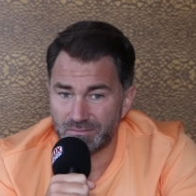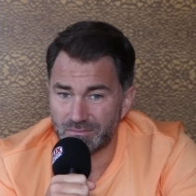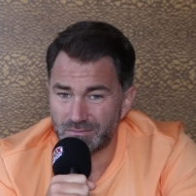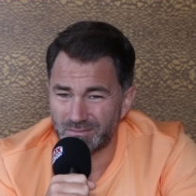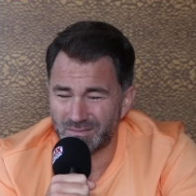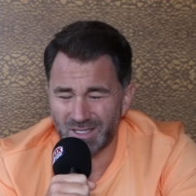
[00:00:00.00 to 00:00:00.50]

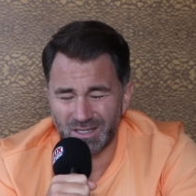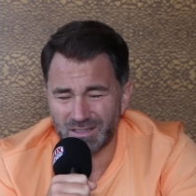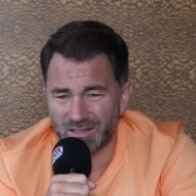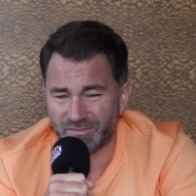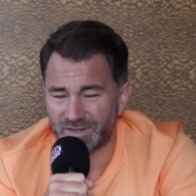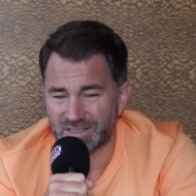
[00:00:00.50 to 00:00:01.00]
mentally? No, I
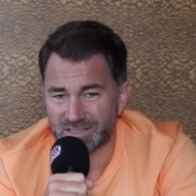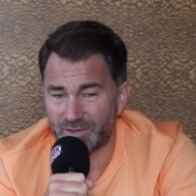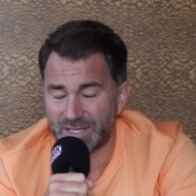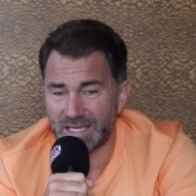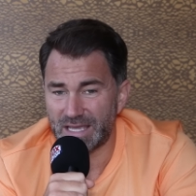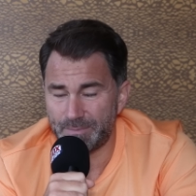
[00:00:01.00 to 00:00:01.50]
don't think so.
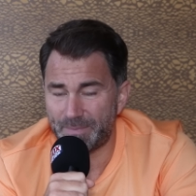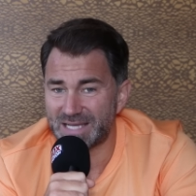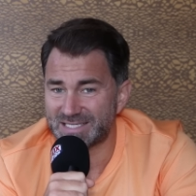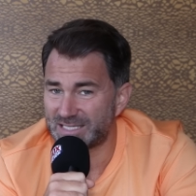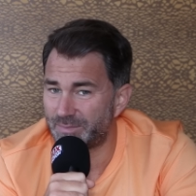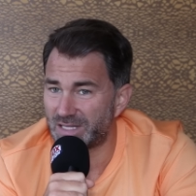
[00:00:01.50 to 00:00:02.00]
He, he
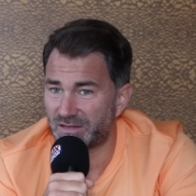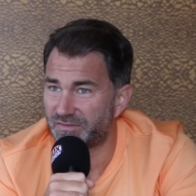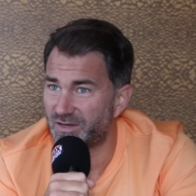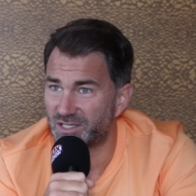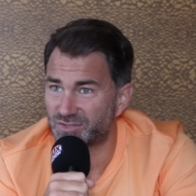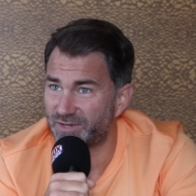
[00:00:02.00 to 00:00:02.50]
buzzed him in the
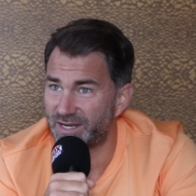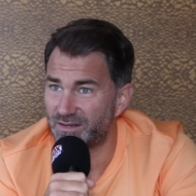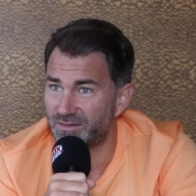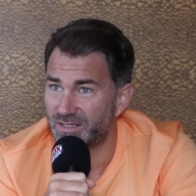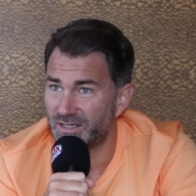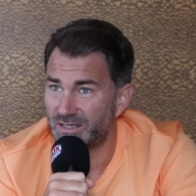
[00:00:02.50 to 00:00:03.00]
first
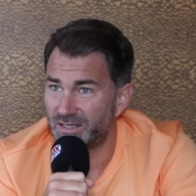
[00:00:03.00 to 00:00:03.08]
round.